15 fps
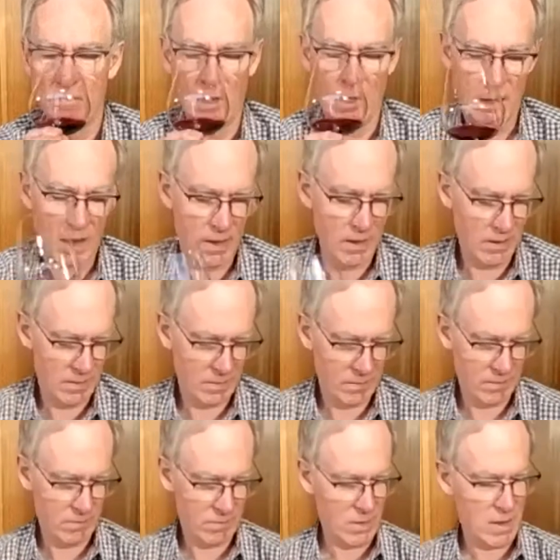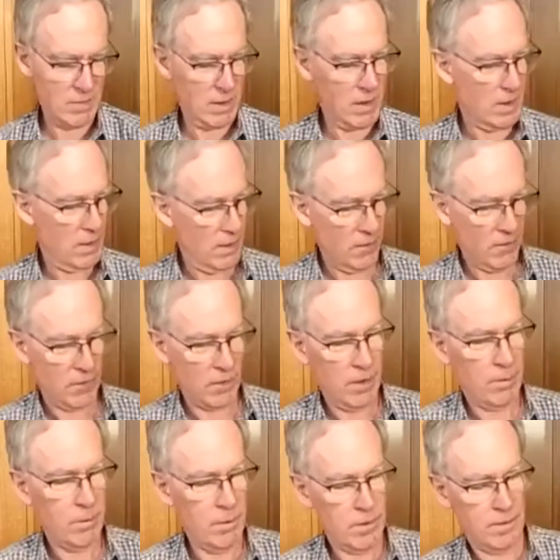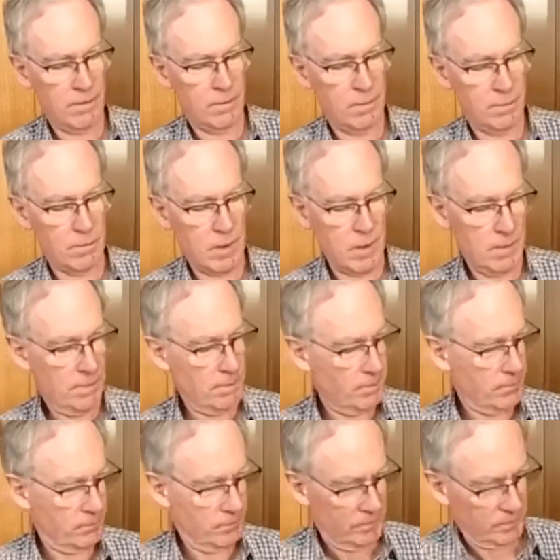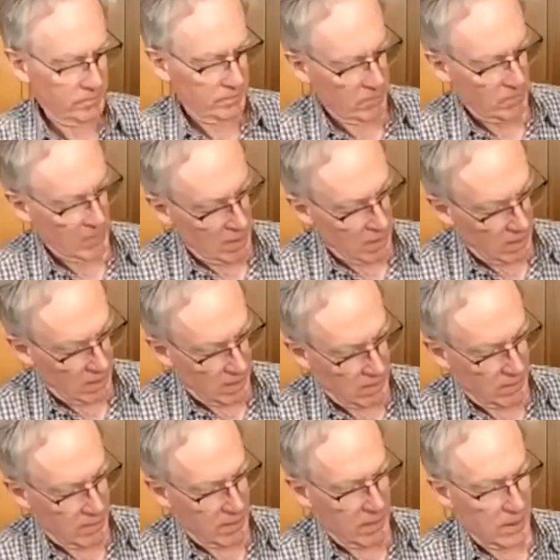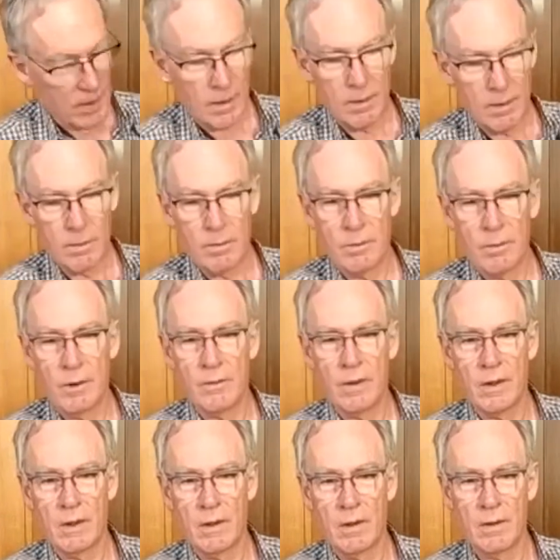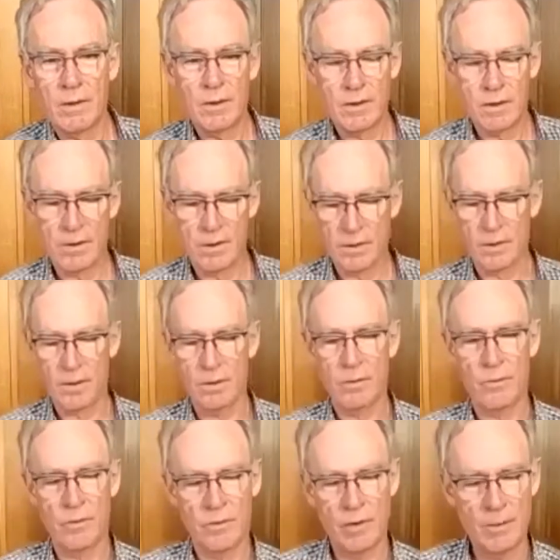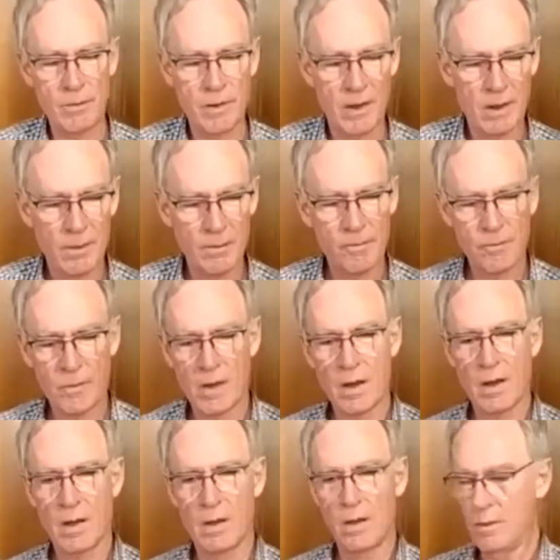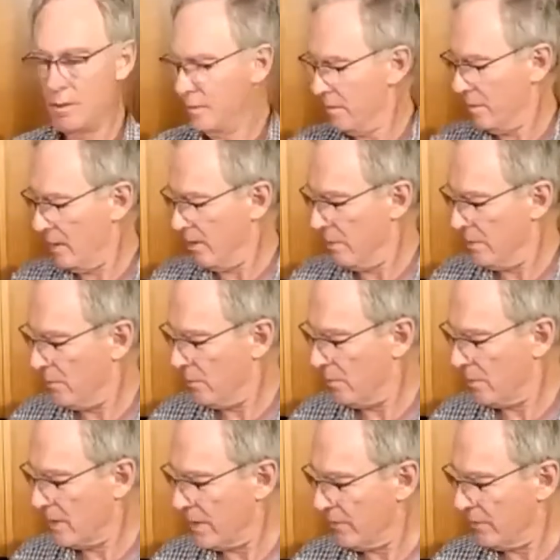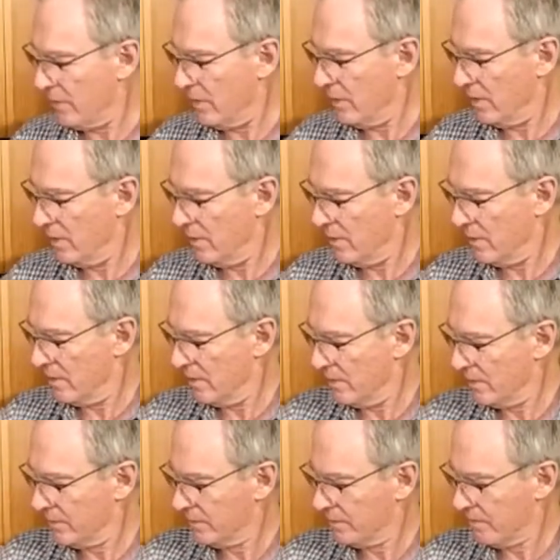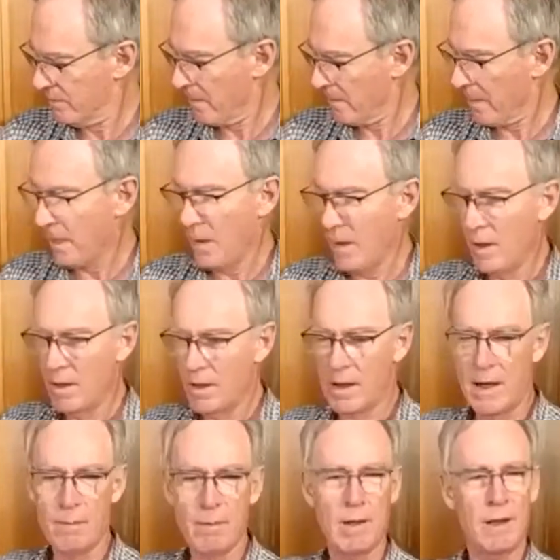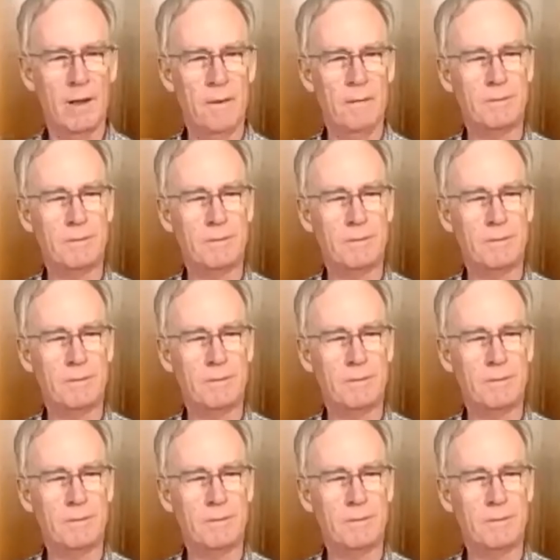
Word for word: And wow, that is a beautiful wine. Okay, moving along to something a bit more gutsy, Cabernet.